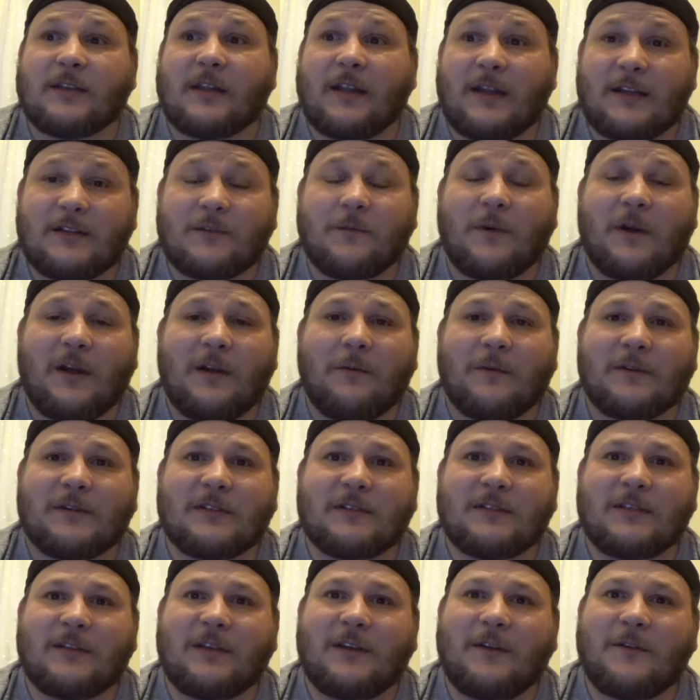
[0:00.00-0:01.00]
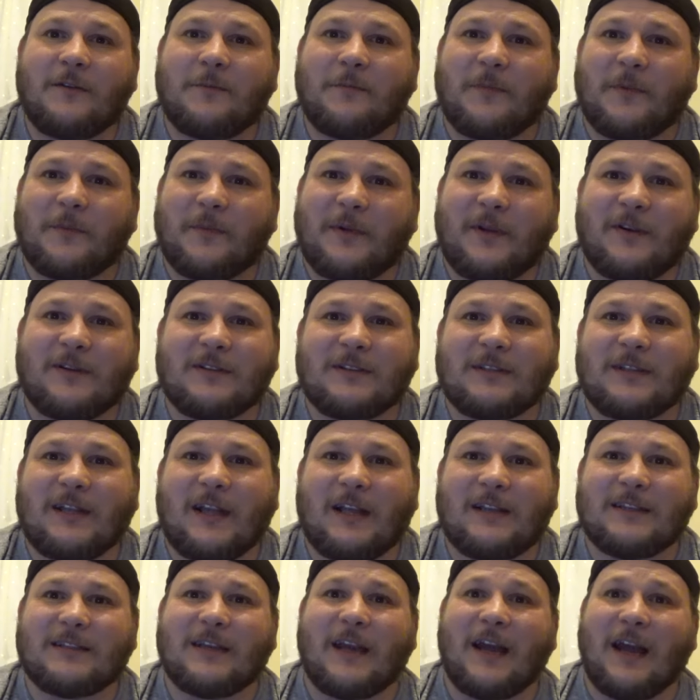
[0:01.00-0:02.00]
That's what I wanted to do, but because of the
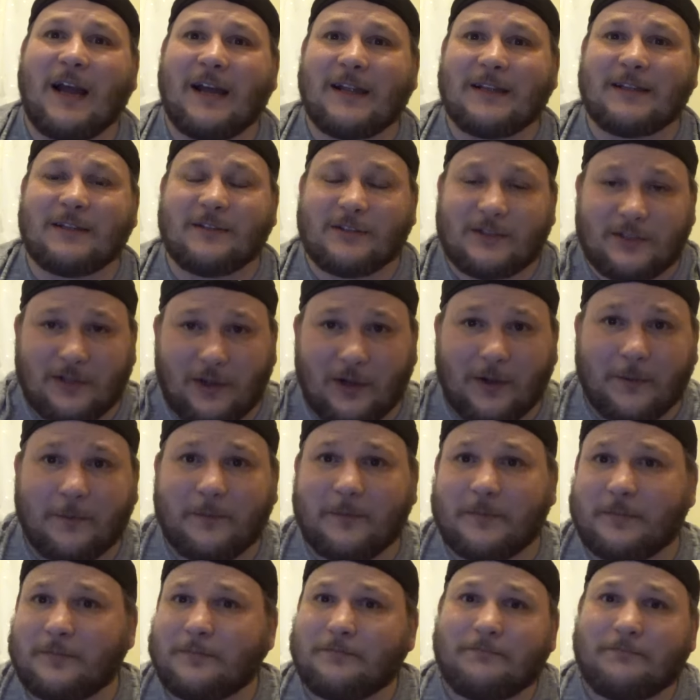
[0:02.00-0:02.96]
cancer, I had to stop.